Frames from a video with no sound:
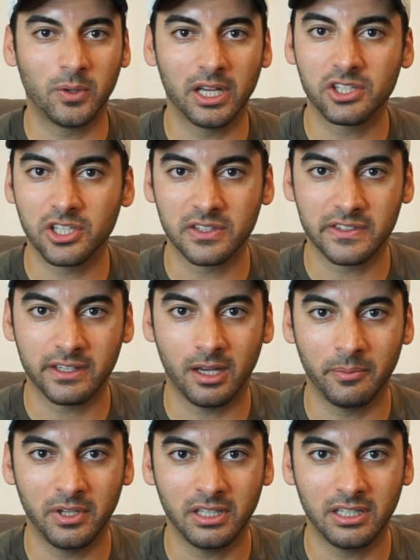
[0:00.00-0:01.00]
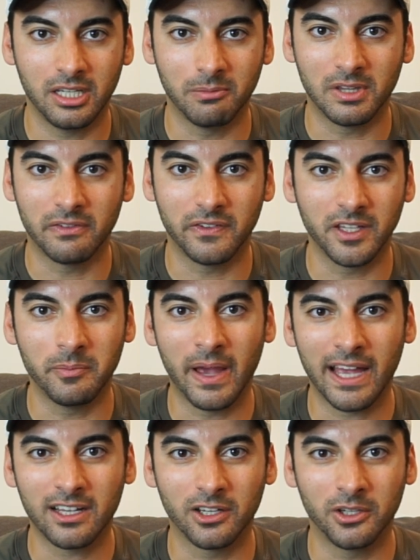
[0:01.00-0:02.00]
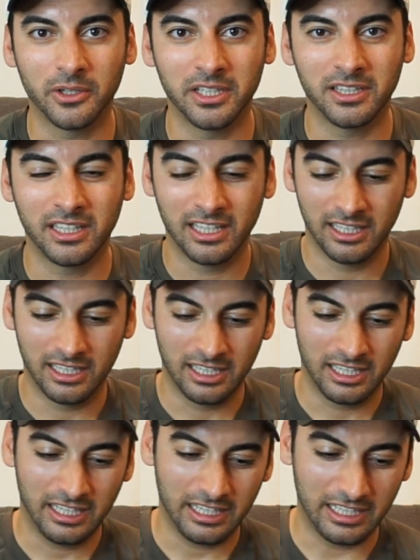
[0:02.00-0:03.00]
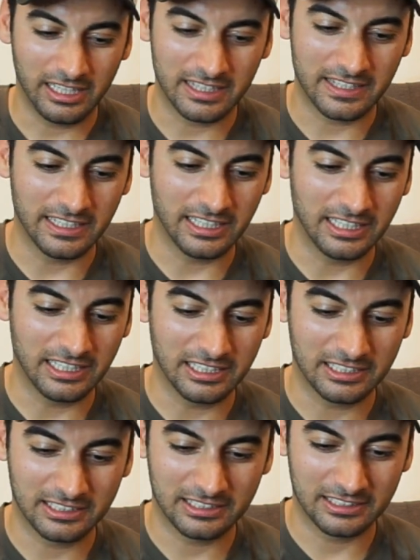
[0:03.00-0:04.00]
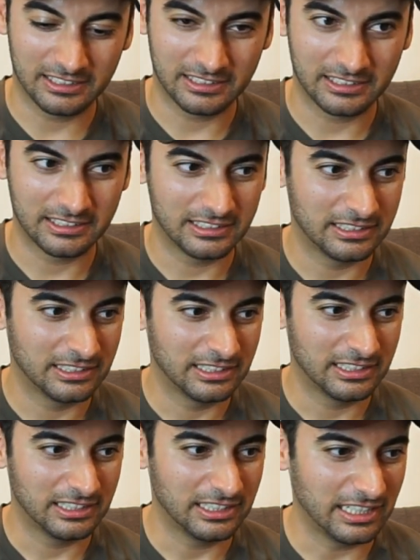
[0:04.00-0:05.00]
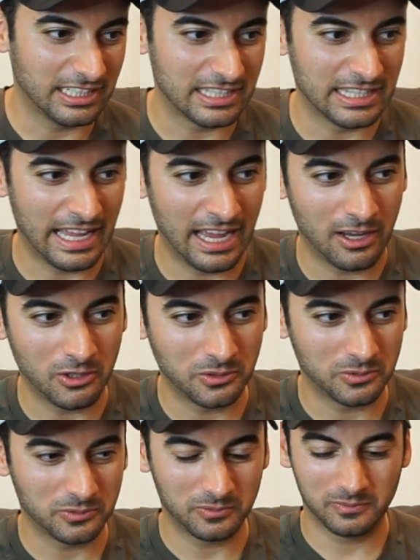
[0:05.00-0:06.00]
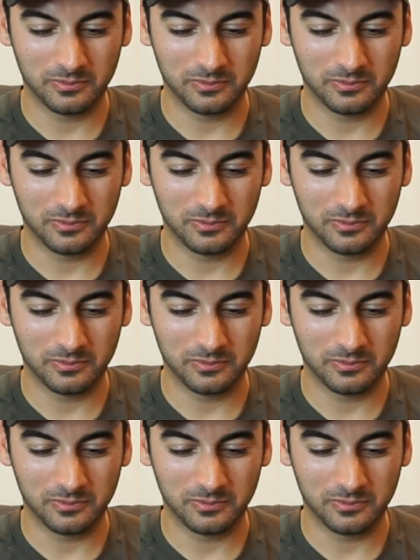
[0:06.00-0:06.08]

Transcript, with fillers: questions coming, keep the feedback going. It's, uh, it's now